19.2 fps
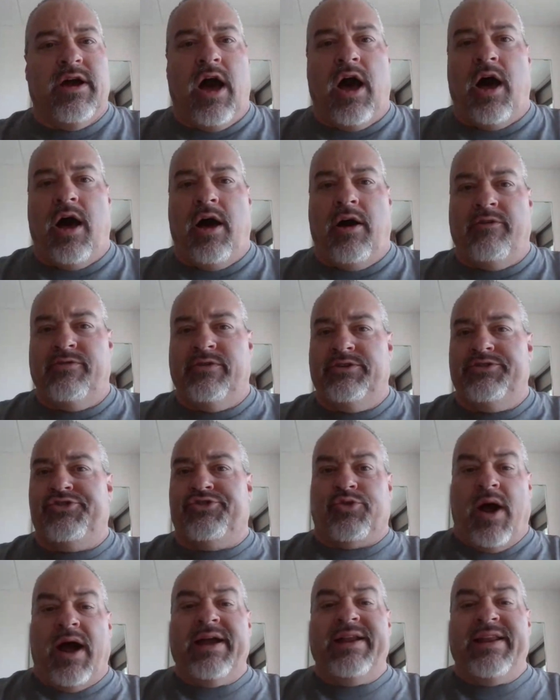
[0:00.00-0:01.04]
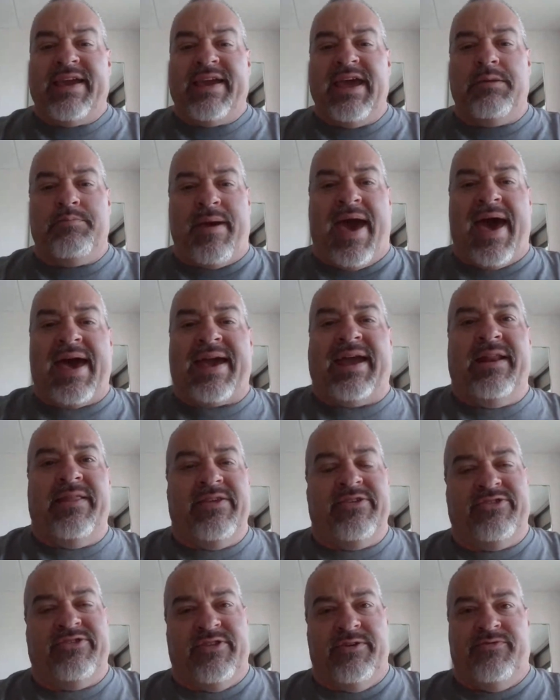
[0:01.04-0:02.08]
of trying to get back
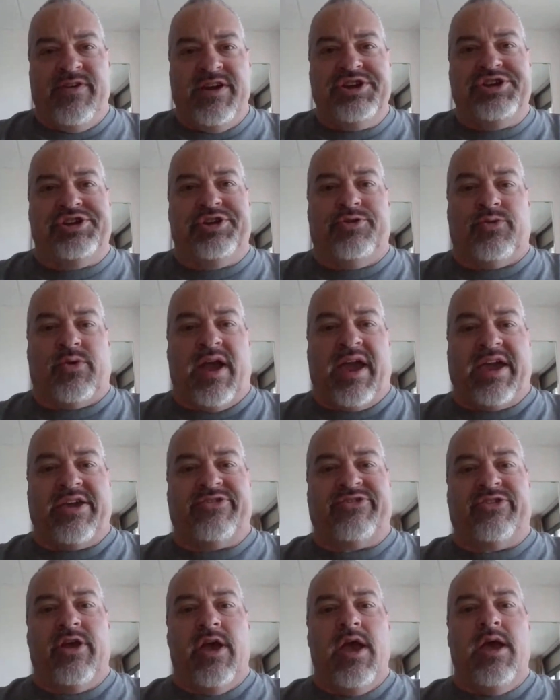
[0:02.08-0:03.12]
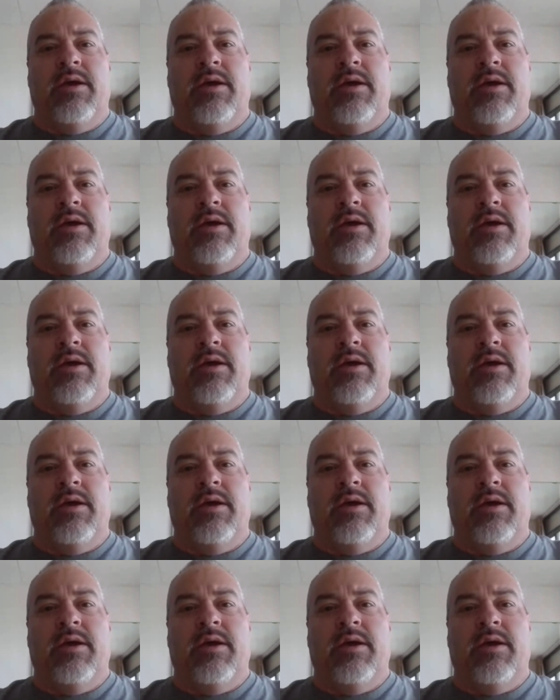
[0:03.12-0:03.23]
into this division race,